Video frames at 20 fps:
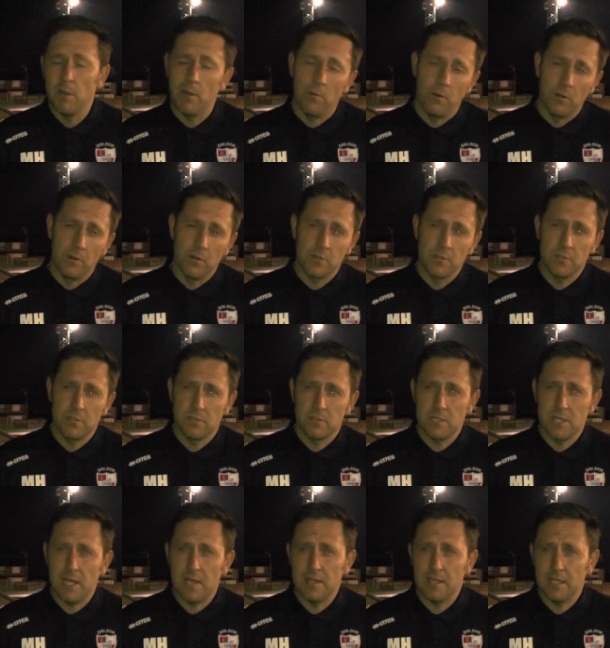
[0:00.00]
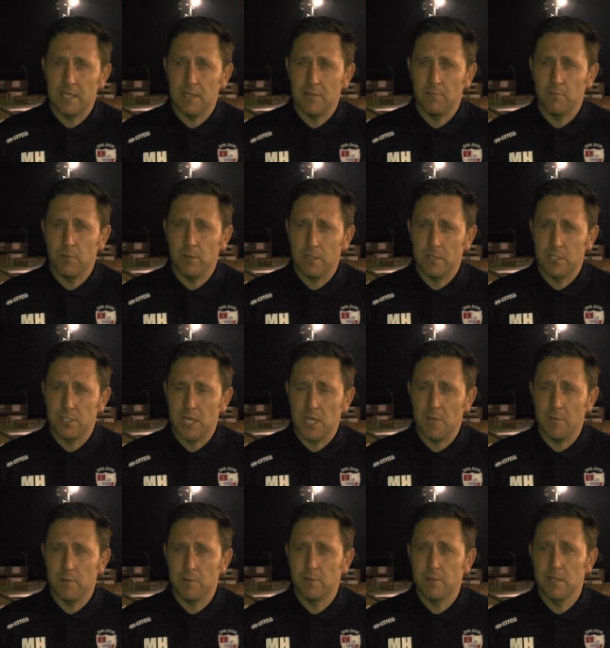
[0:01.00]
I want us to start the game quite
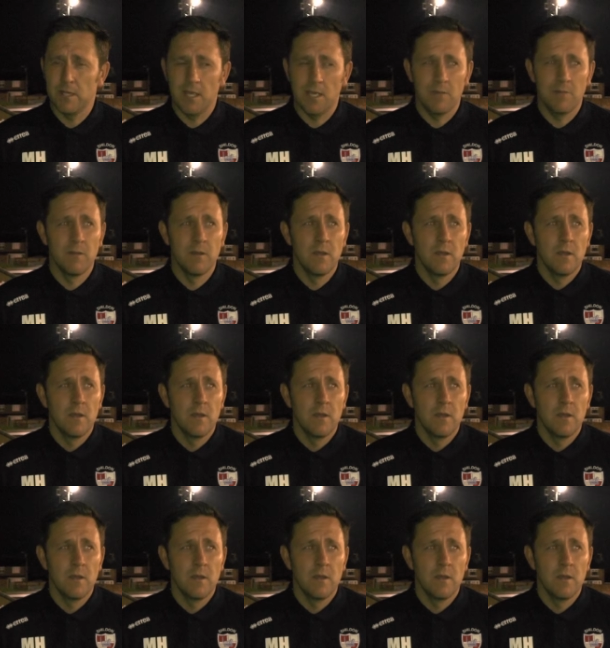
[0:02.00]
sharp and uh,